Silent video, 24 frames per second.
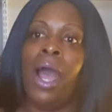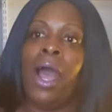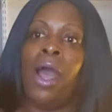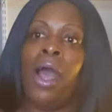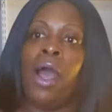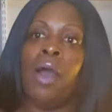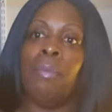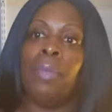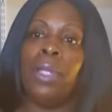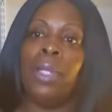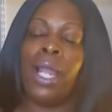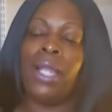
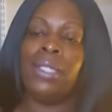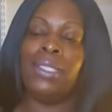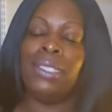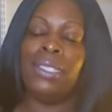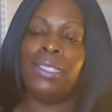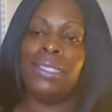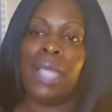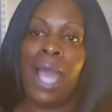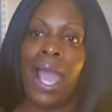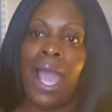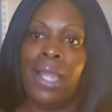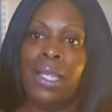But I
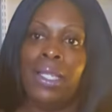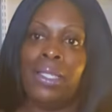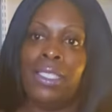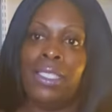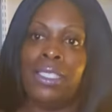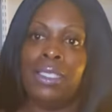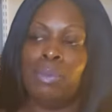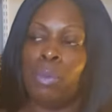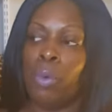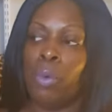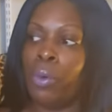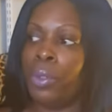decided
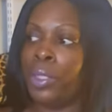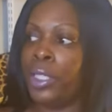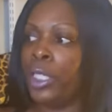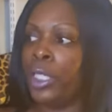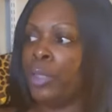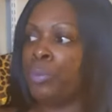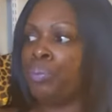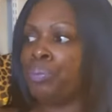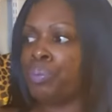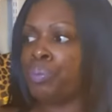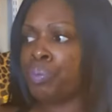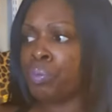this
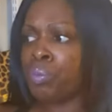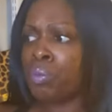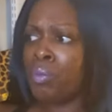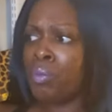morning,